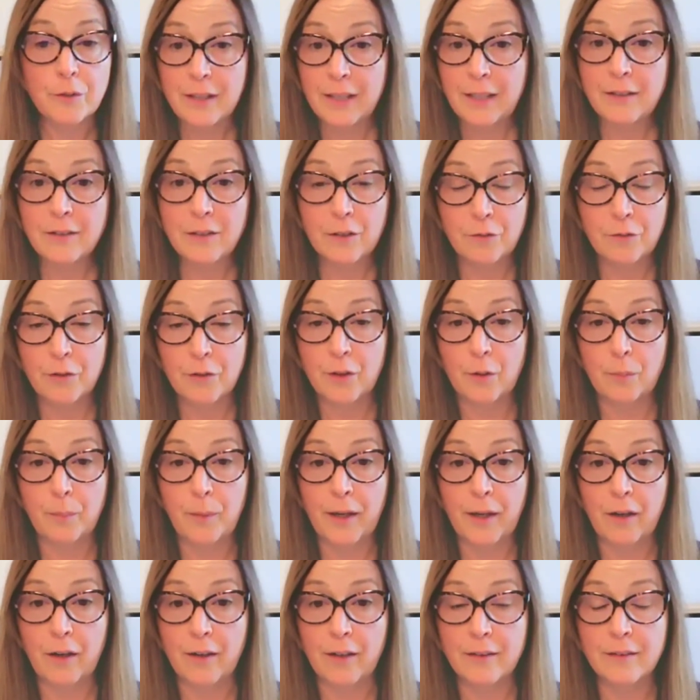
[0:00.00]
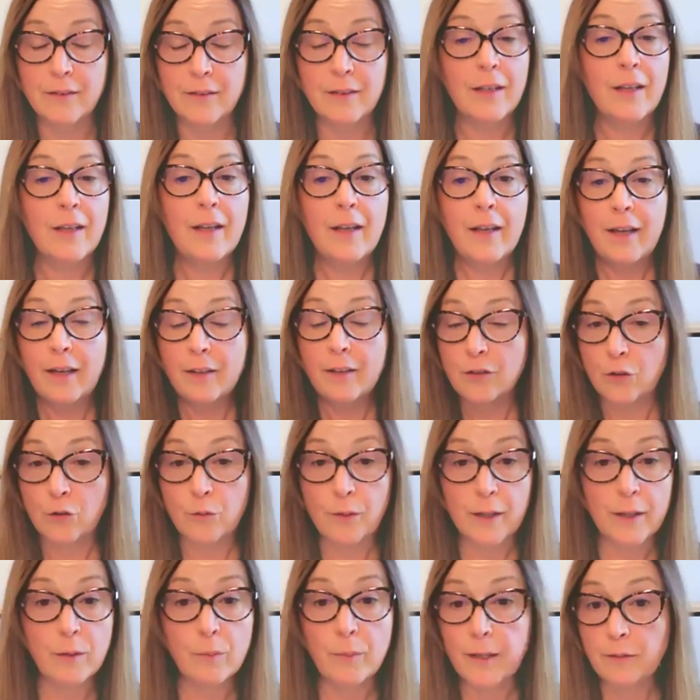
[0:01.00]
you, easy for the parent. It's
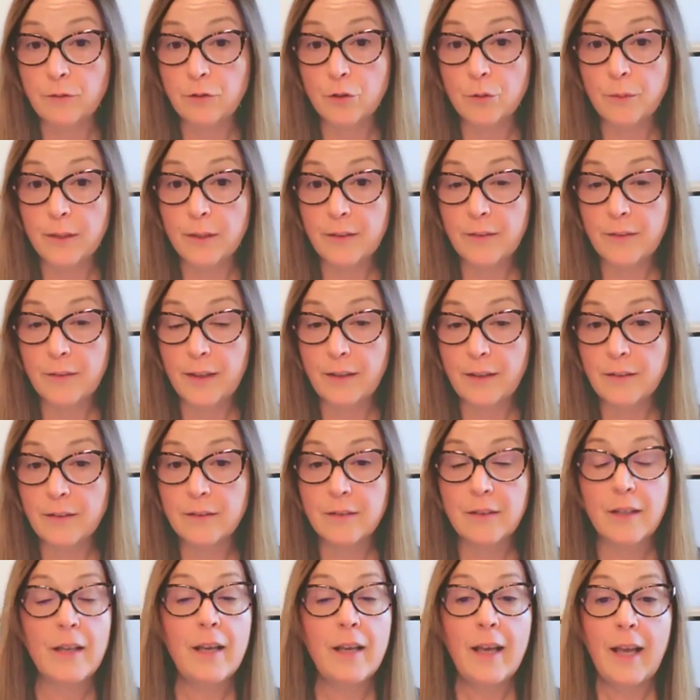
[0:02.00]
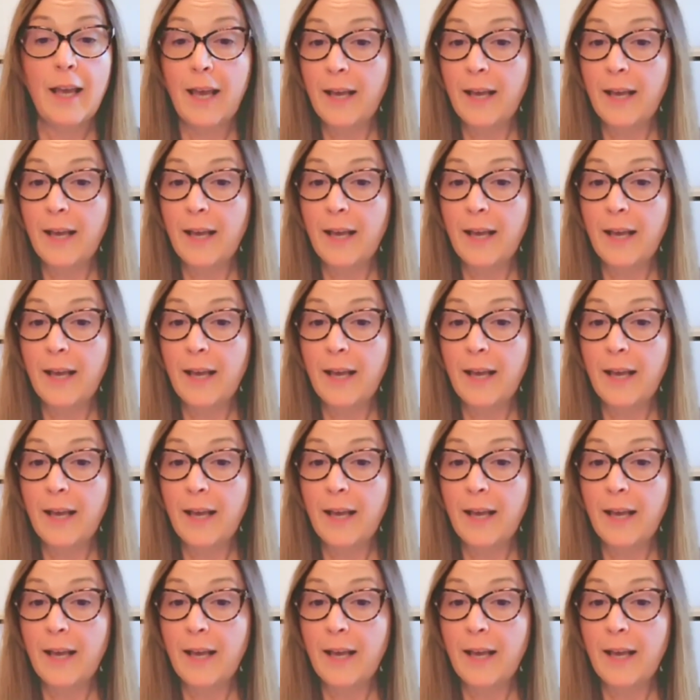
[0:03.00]
a great way of doing things.